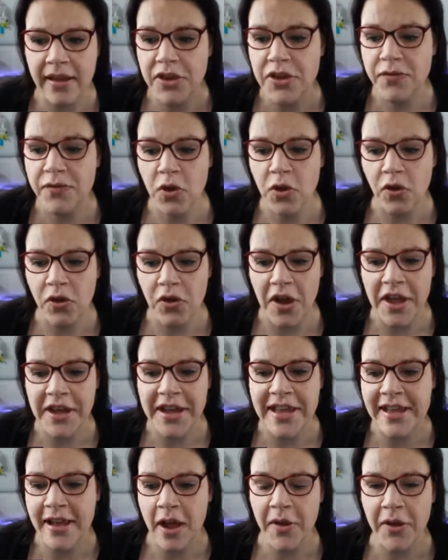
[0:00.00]
You've not got any
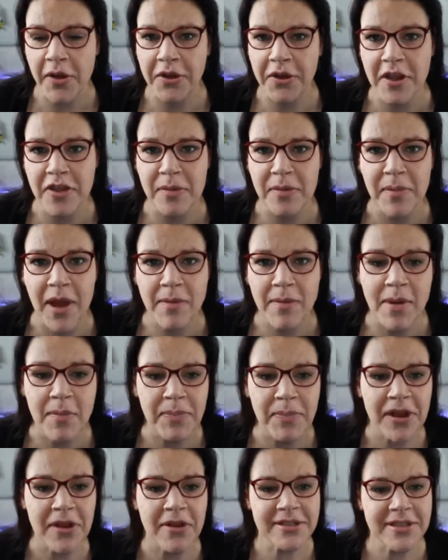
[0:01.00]
going on at the moment
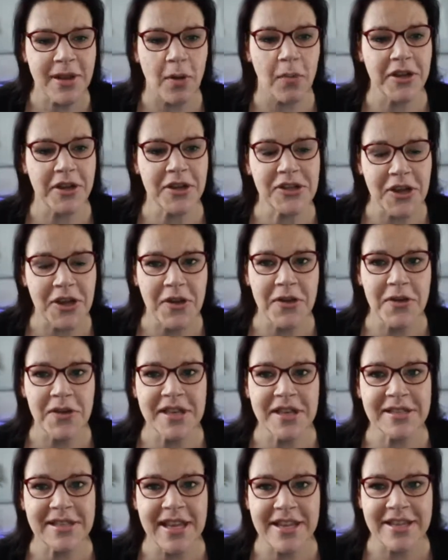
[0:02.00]
because I want to show you
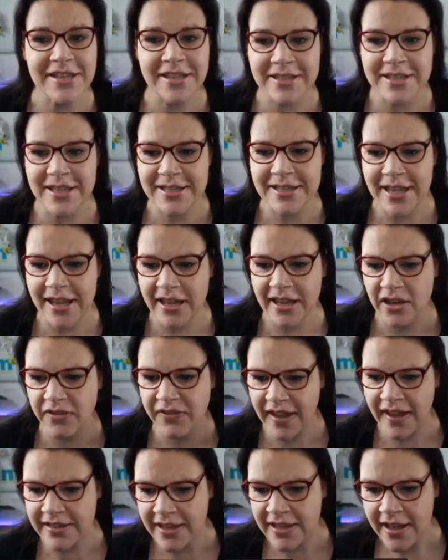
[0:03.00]
this in just a second. In
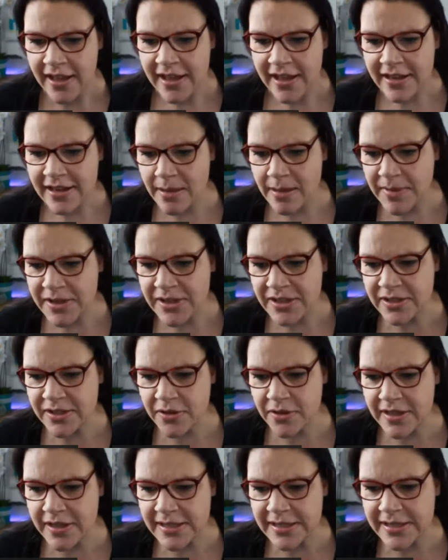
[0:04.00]
fact, let me just
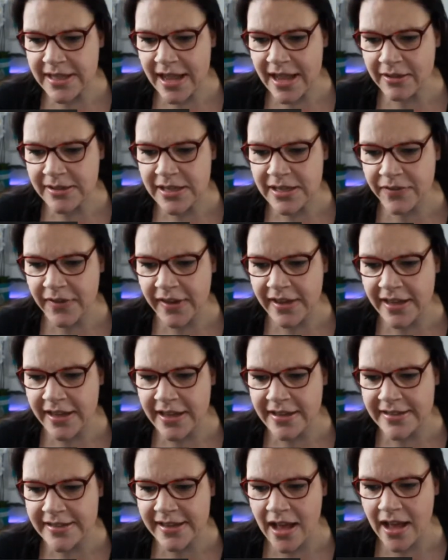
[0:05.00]
do this now, see if I can get
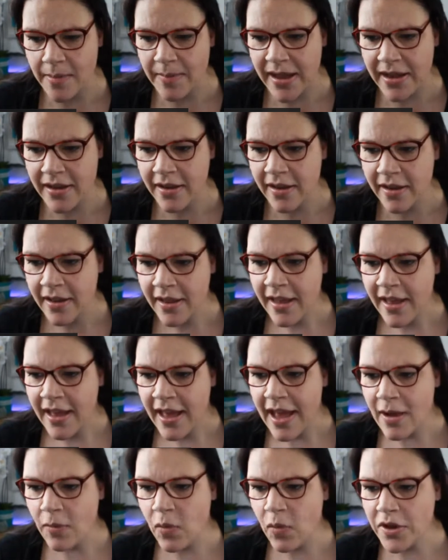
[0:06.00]
it to come in.
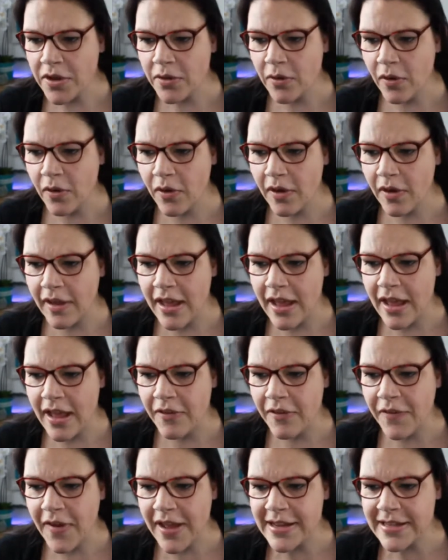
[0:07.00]
And what
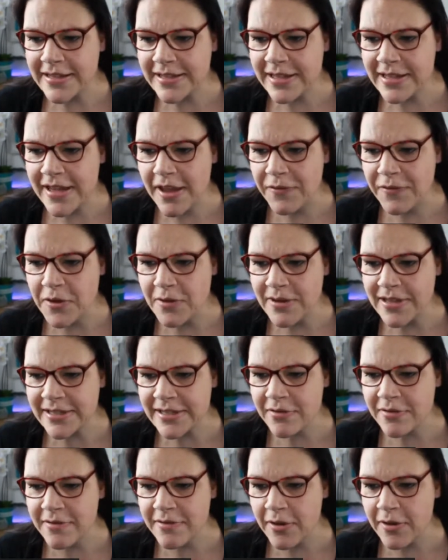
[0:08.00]
if you
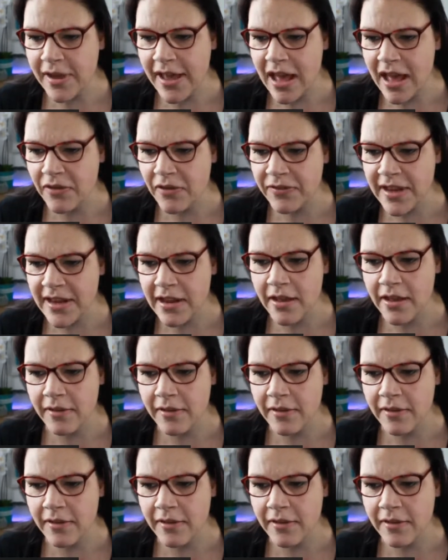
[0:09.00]
listen real carefully, look.